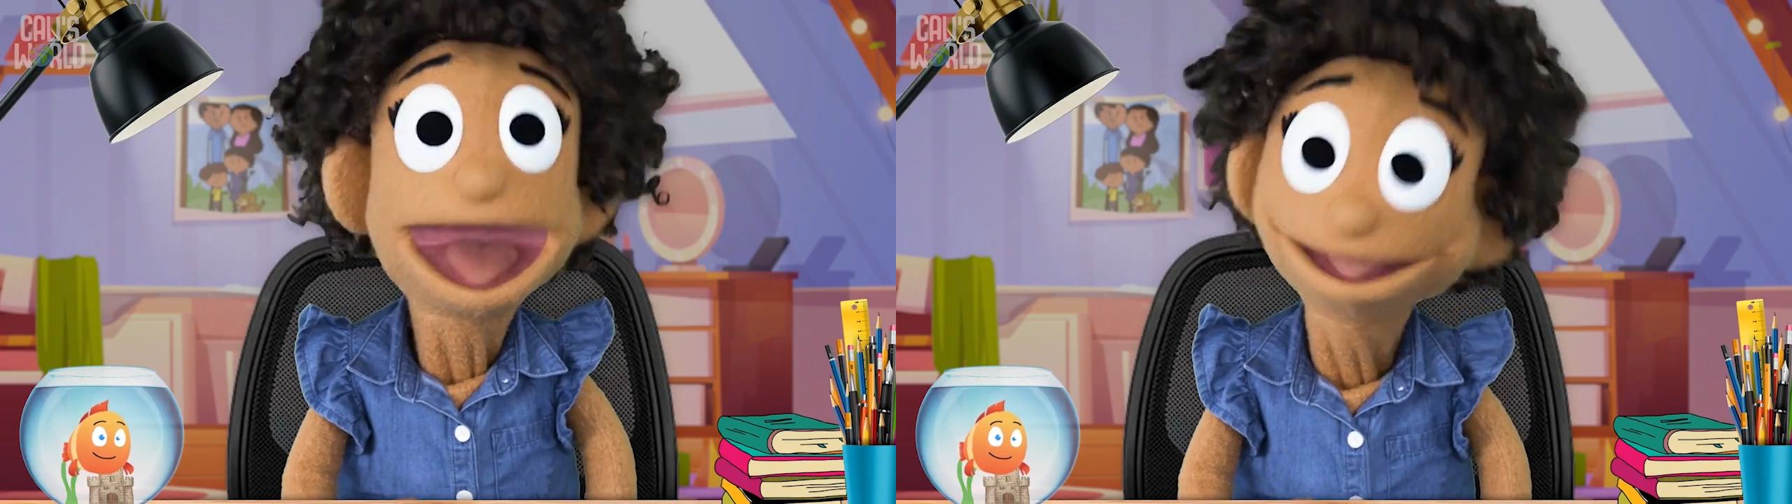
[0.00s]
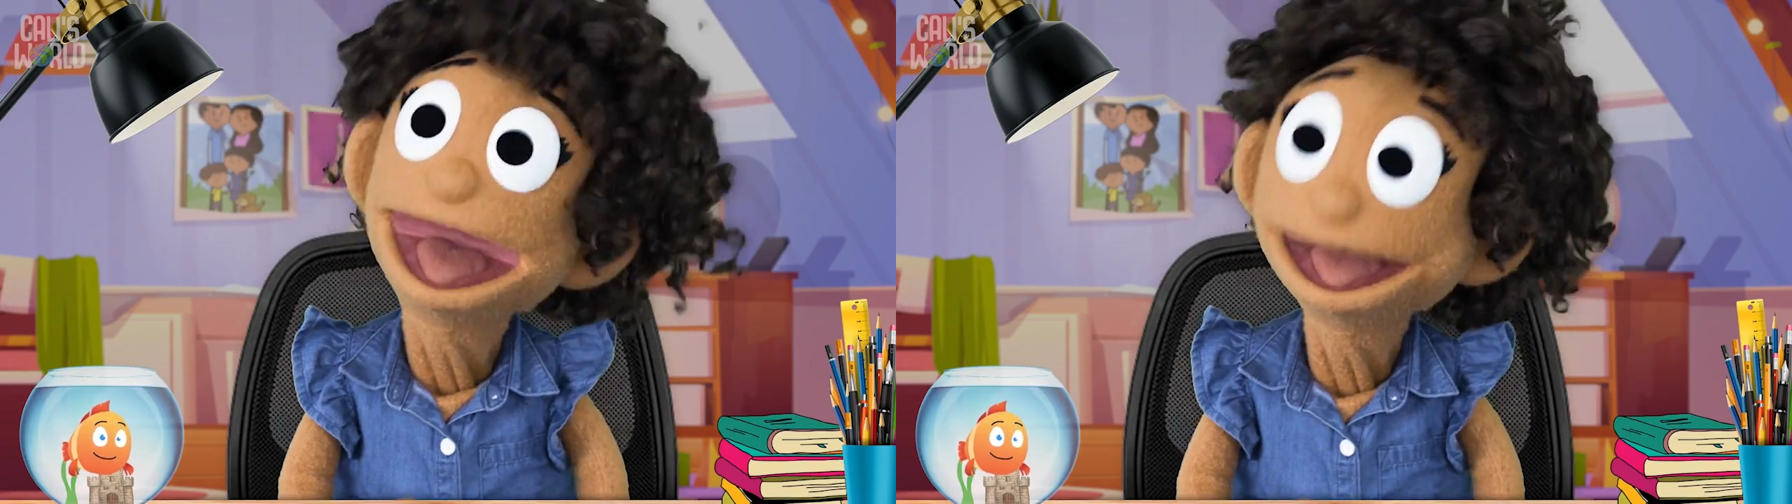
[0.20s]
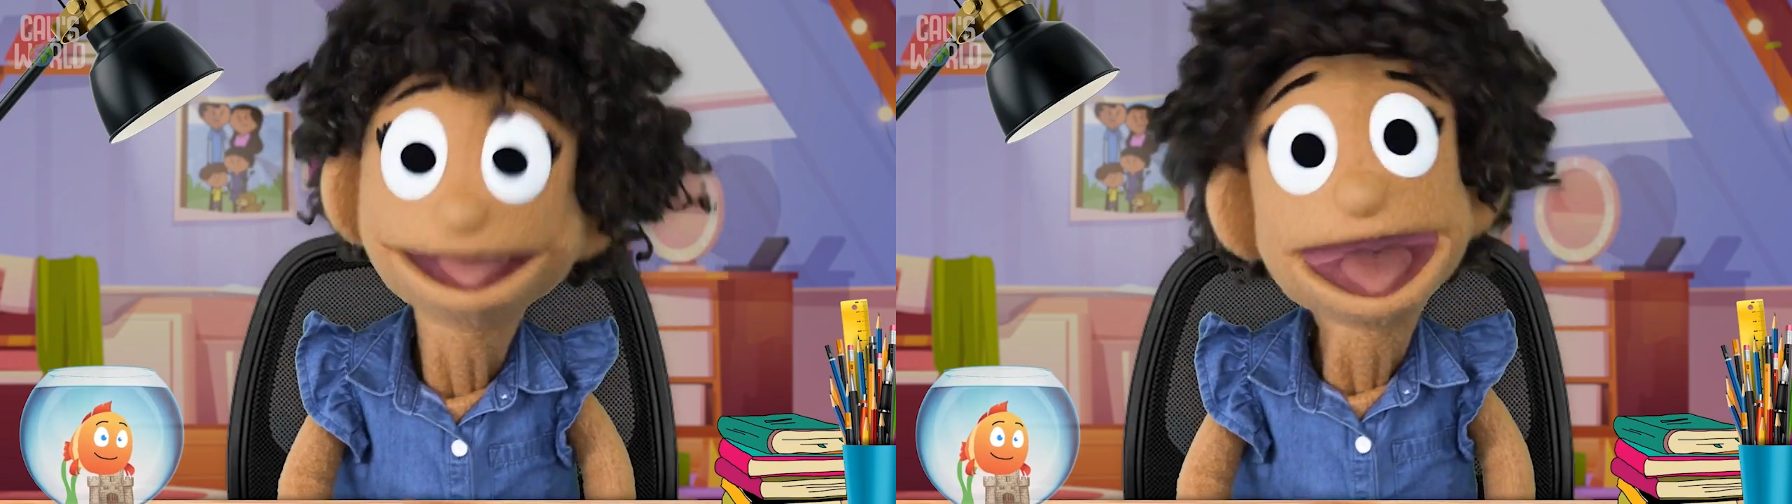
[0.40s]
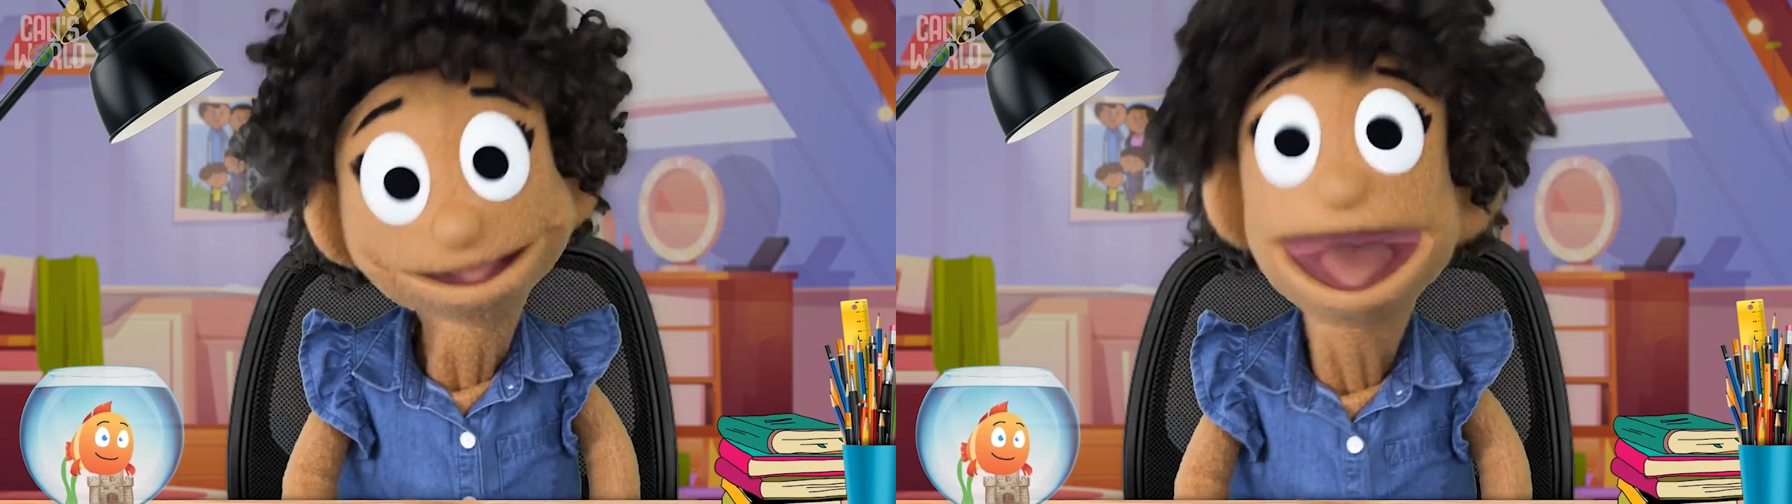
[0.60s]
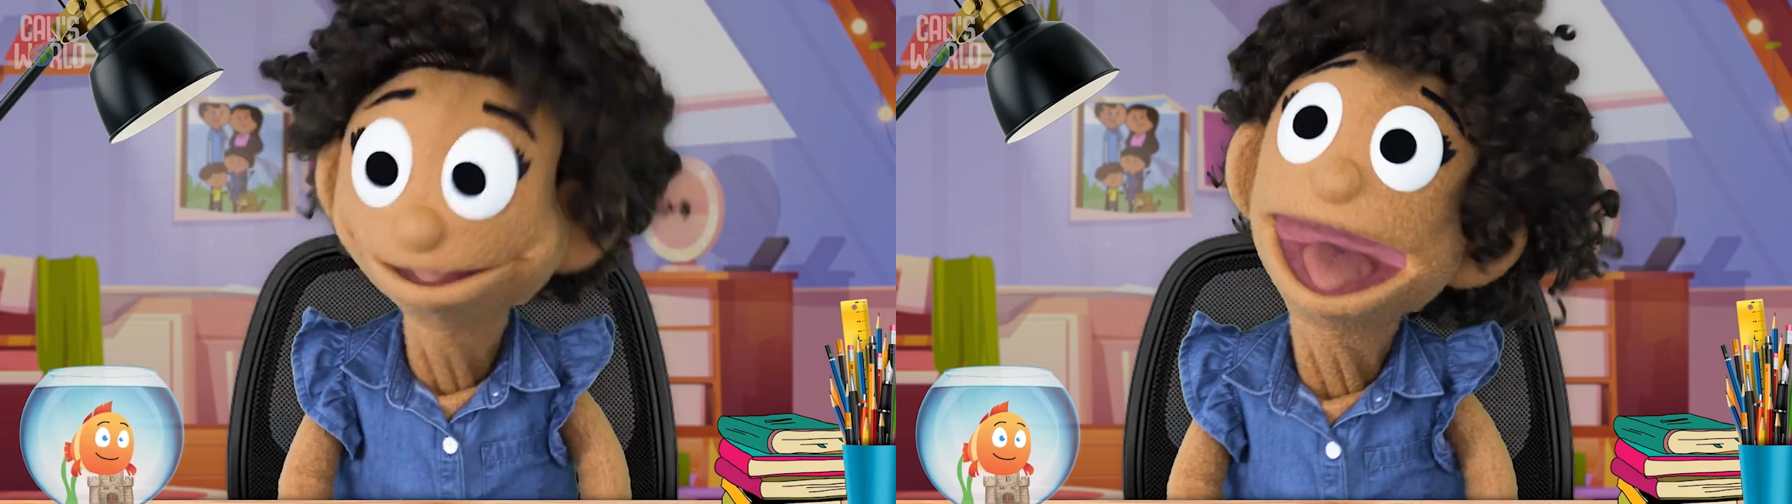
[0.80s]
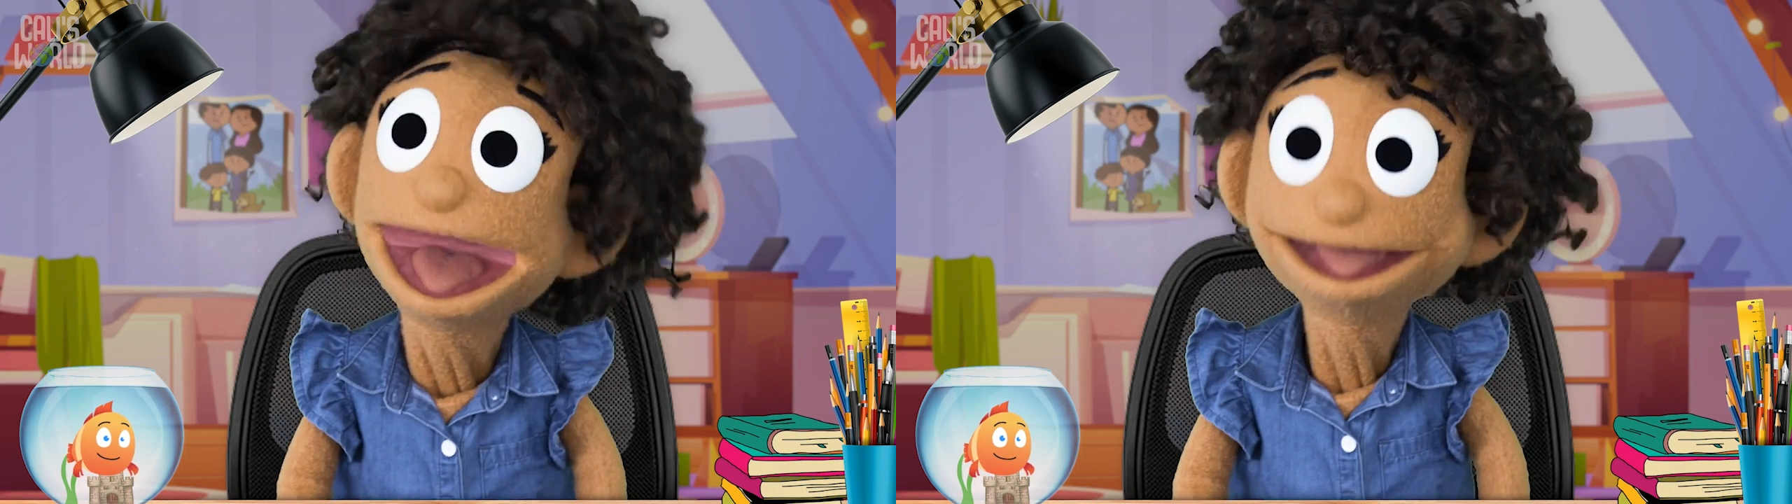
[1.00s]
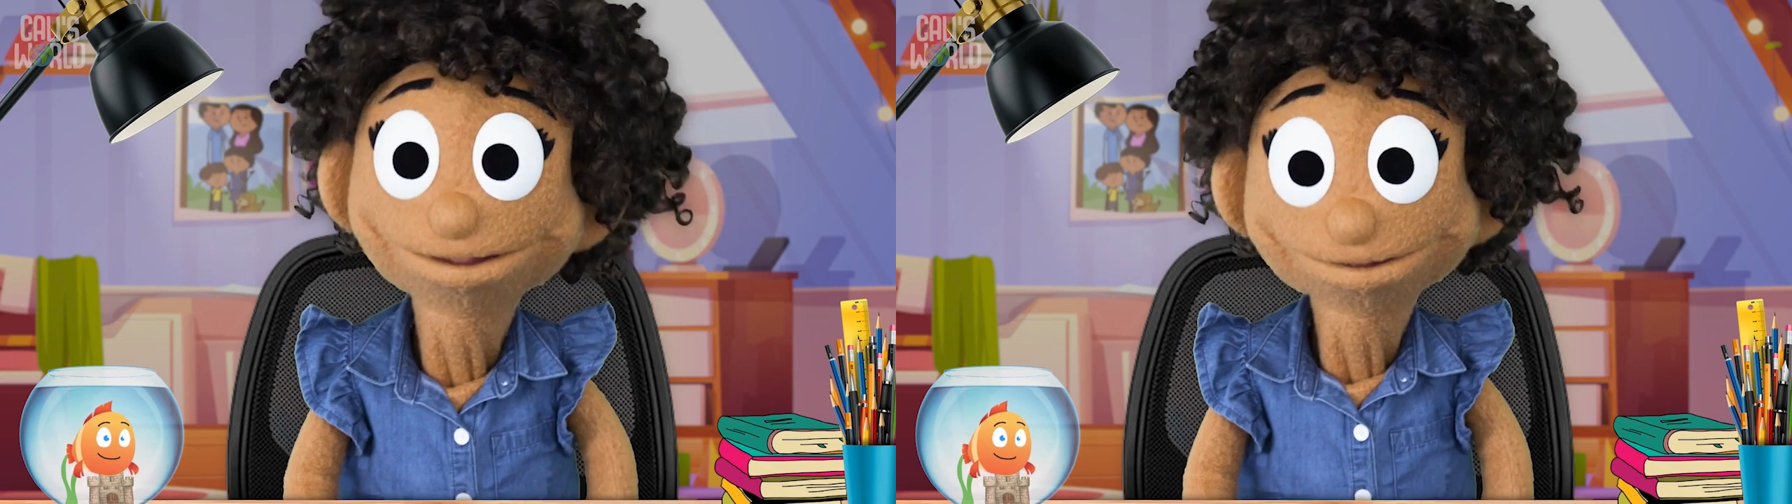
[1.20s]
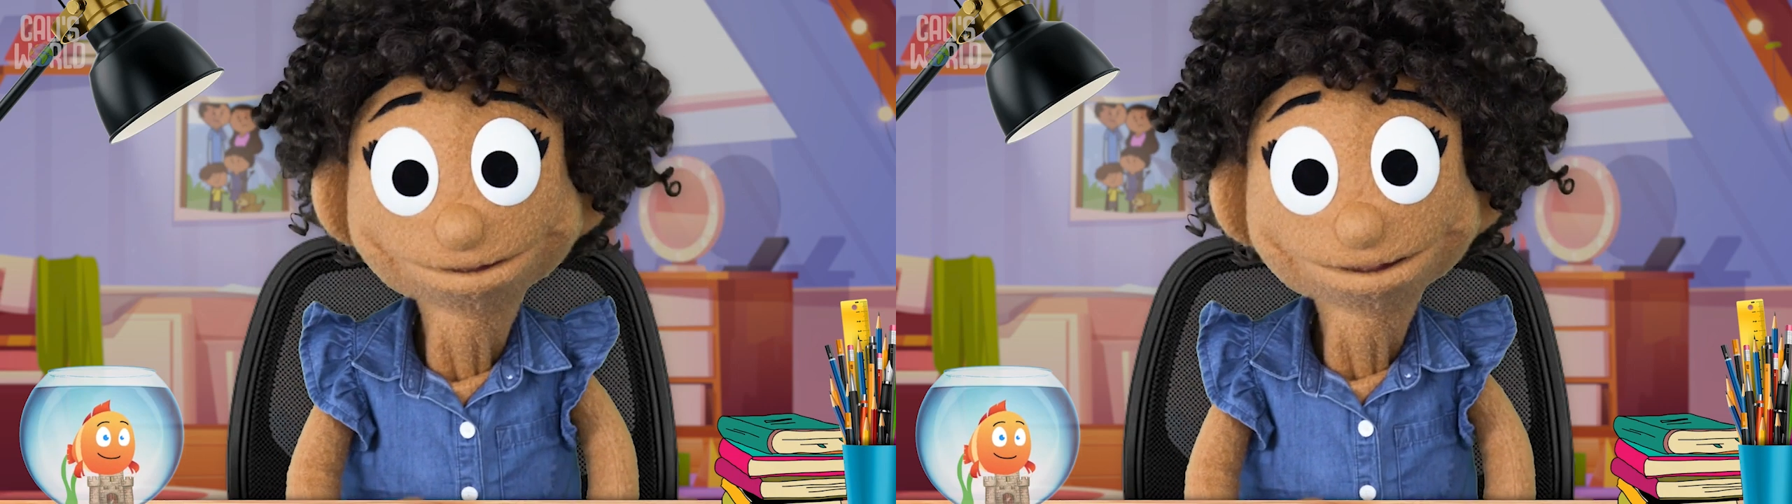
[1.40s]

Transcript: and knows when we cry,